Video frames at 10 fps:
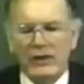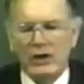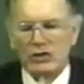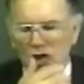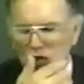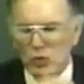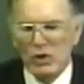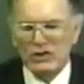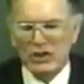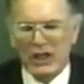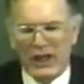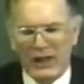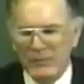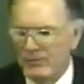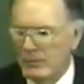there just once
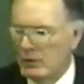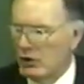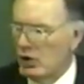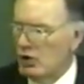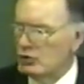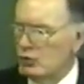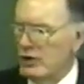again because we